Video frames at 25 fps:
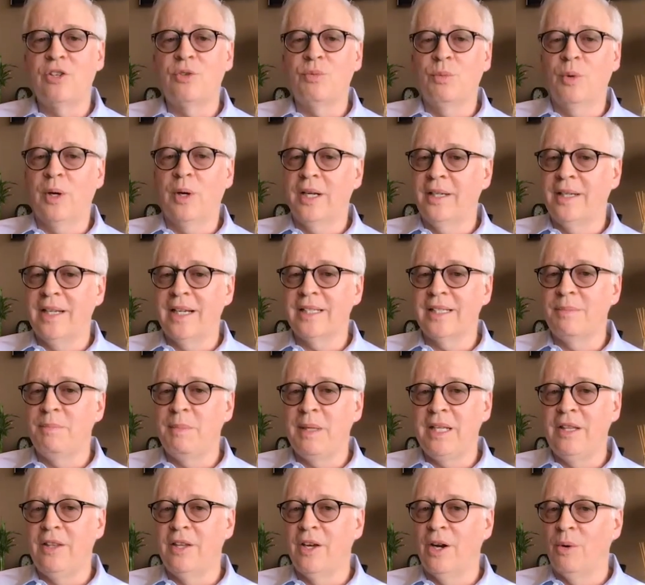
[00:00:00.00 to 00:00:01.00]
What it does
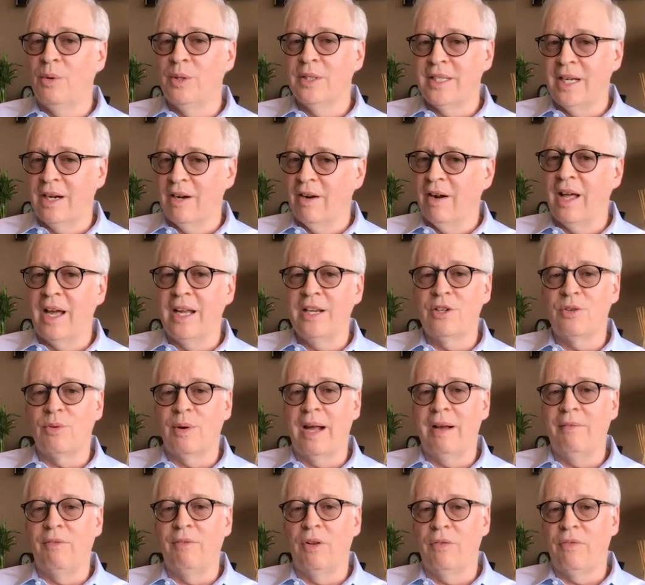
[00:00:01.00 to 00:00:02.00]
mean, though, is airline
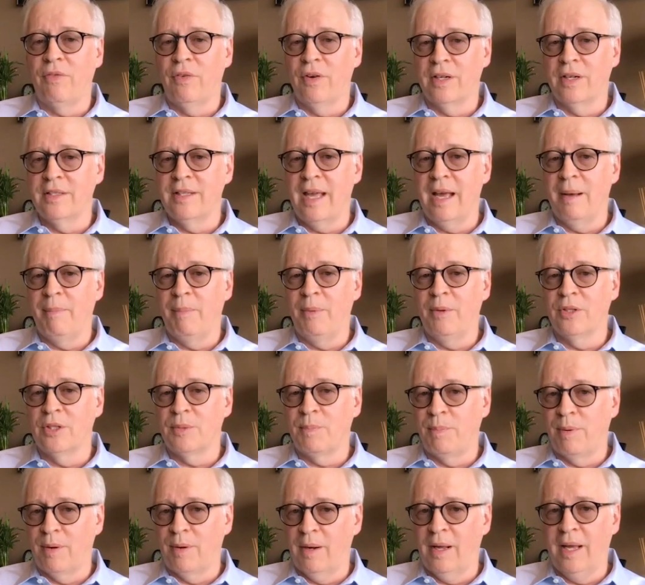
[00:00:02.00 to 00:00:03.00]
travel, for example,
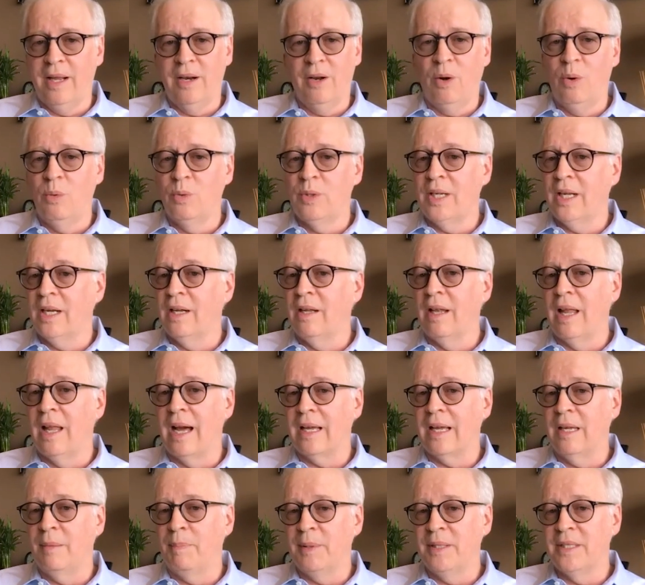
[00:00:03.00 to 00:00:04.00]
and hotel
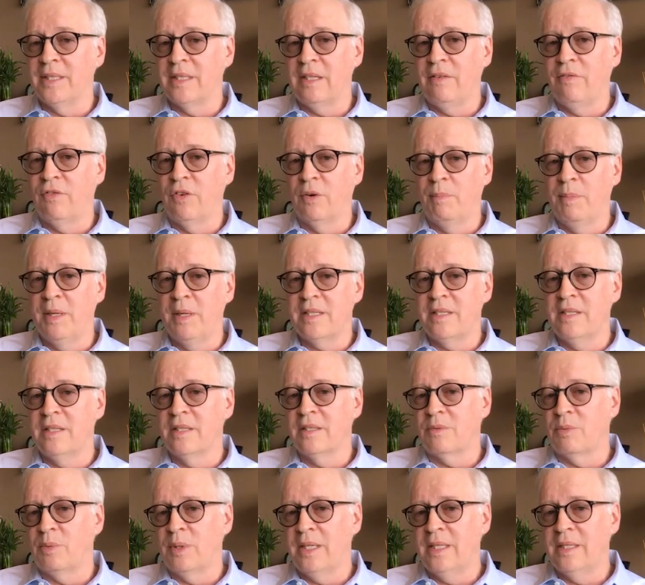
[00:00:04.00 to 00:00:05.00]
occupancy for
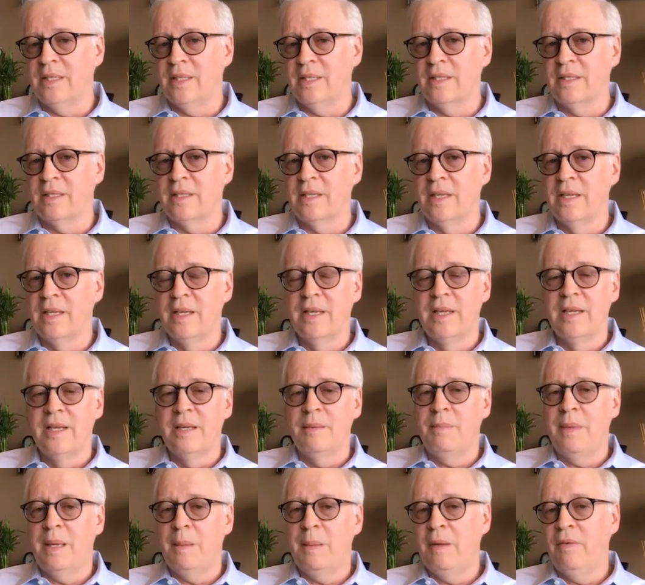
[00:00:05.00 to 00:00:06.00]
business reasons,
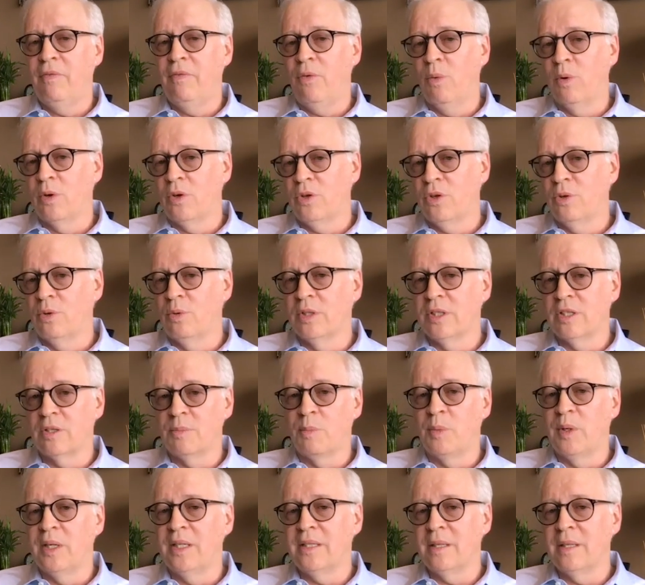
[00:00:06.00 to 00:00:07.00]
maybe for
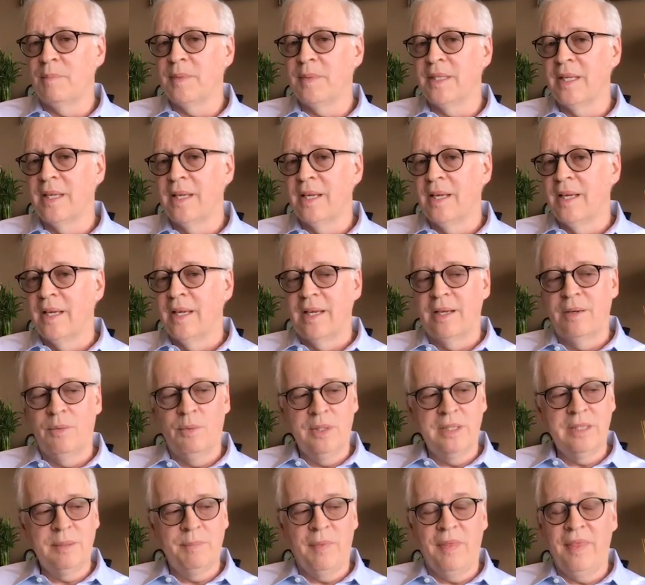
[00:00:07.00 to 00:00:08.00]
tourism reasons,
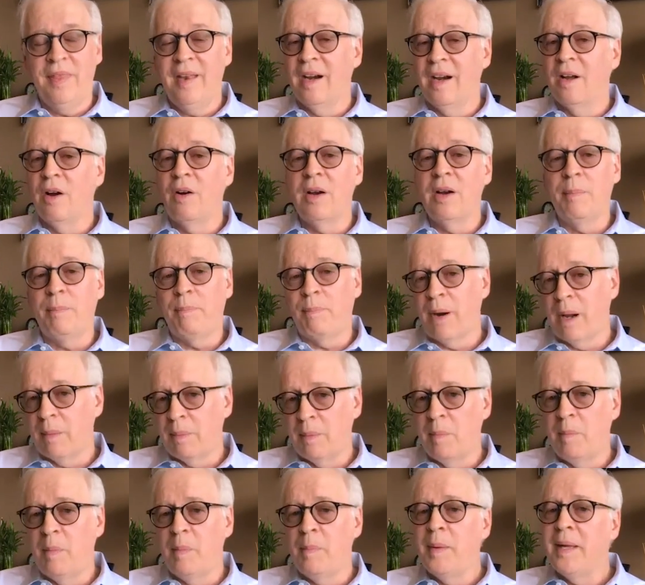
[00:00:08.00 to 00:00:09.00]
they're going to
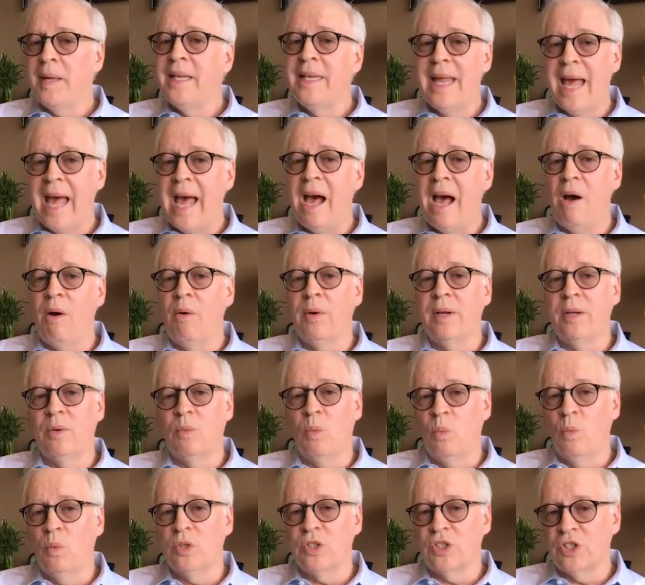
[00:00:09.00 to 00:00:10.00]
probably be down
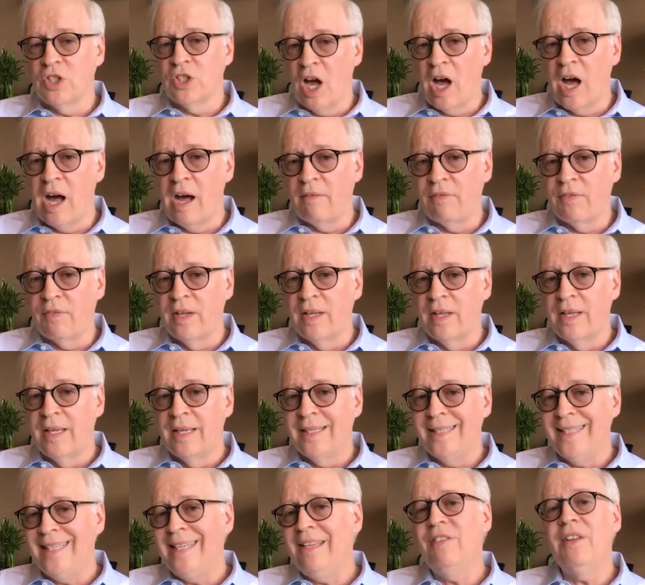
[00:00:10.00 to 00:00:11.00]
and soft
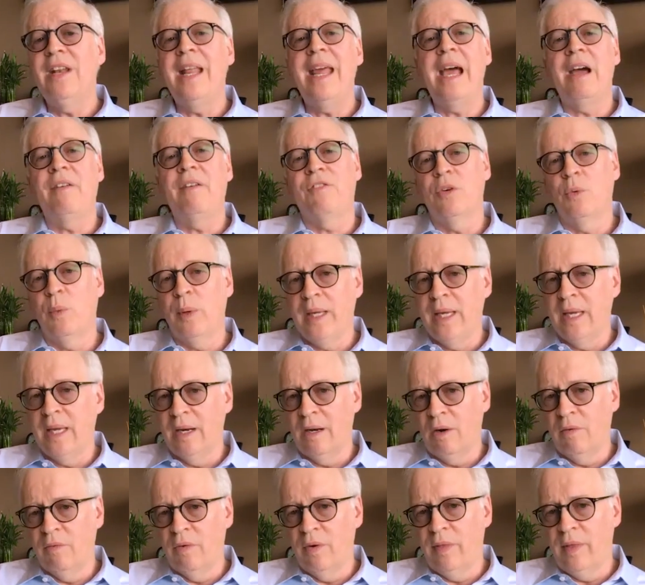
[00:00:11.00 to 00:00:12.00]
even after we get
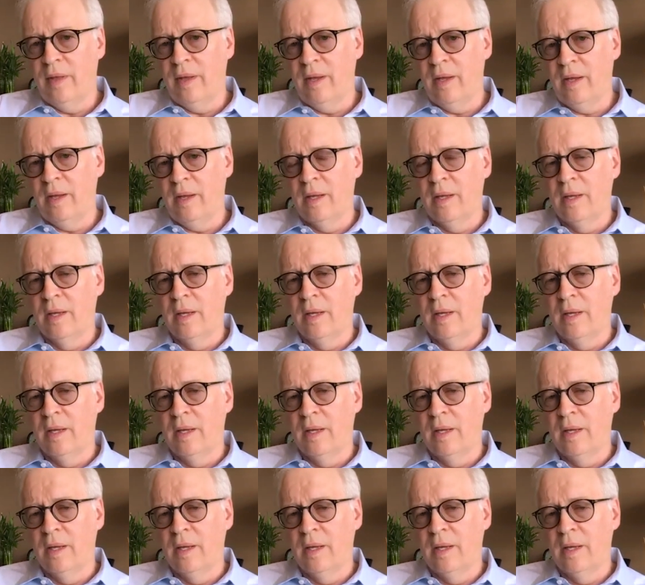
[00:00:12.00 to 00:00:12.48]
over the